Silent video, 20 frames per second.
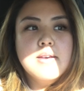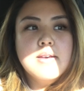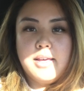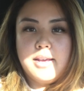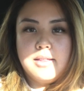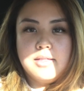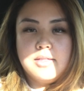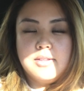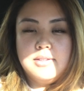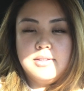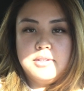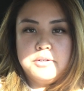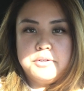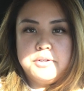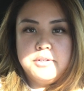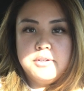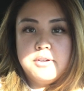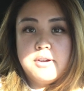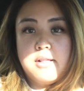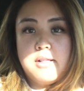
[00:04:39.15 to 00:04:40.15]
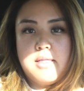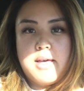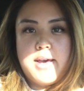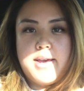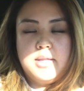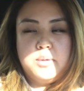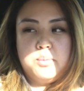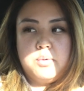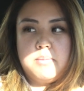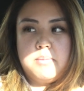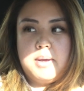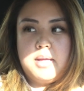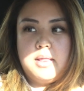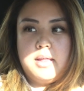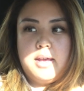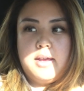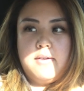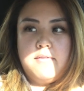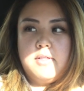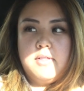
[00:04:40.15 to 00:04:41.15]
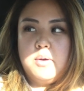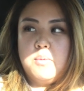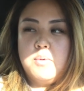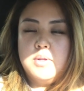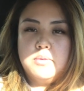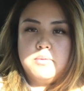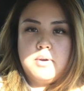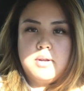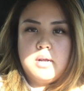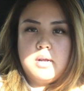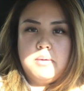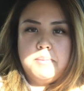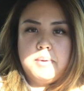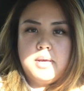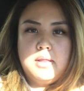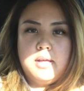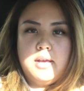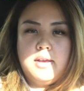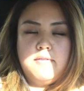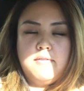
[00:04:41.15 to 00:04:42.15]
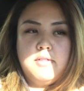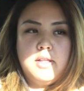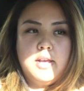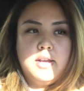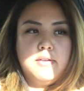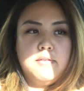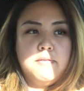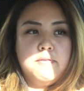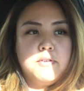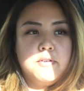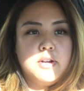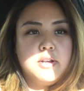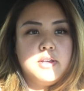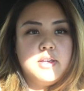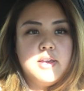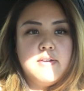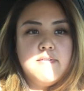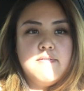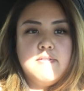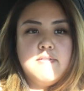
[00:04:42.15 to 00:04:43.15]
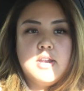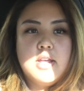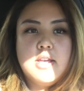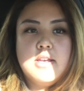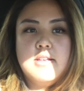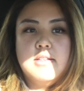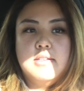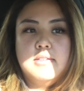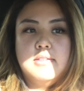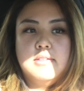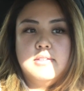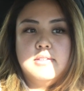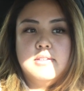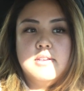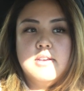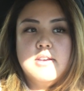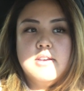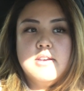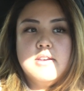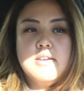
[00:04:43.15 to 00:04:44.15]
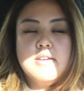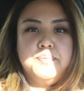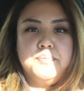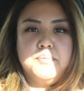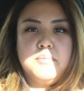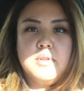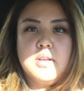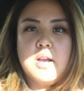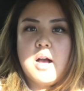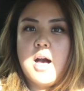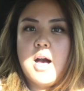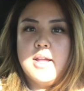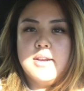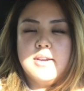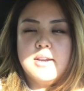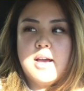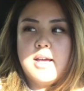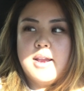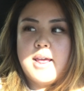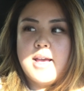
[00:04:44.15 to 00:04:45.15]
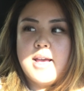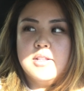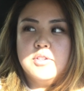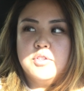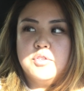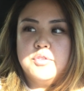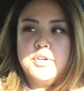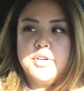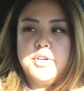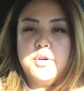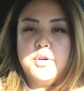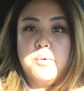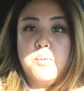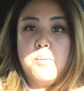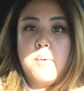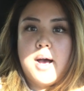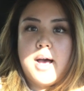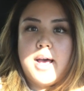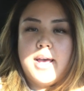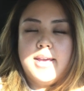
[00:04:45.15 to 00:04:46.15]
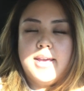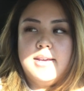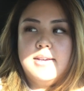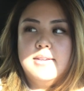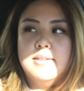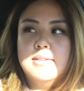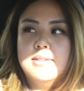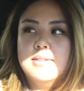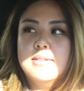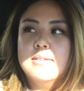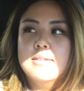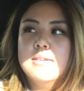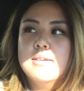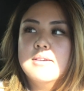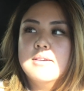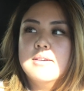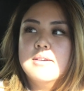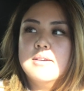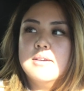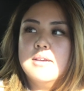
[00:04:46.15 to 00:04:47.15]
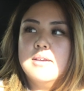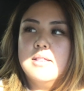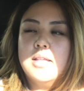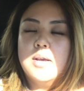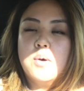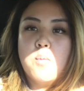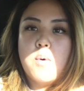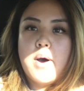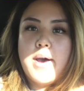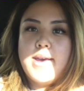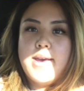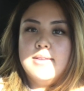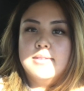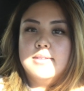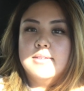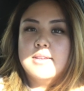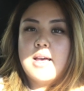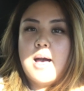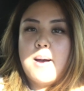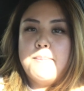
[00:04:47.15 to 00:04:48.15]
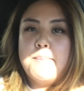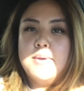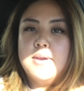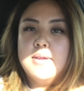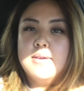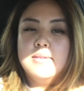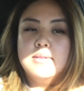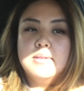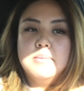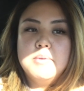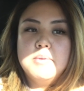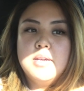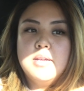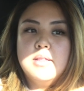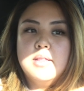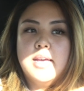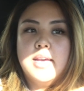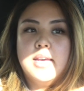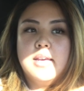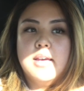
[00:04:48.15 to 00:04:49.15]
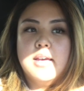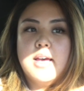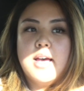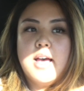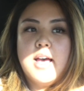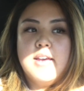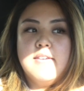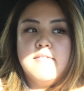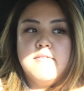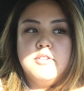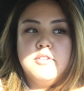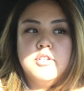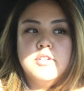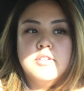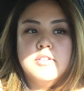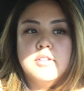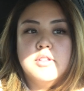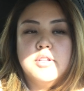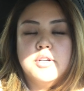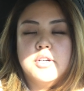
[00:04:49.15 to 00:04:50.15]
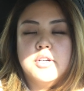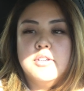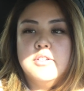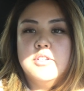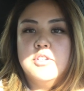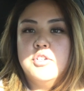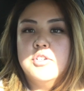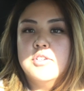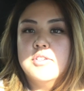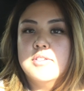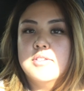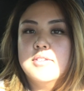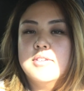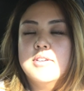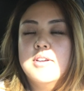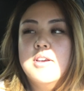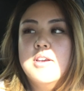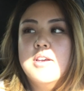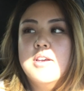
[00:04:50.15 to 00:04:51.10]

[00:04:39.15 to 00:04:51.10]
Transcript: like the series are aligned with my life, like what's going on in my life, like forgiveness, God not answering your whys, like why is this happening to me? Like I've just learned to just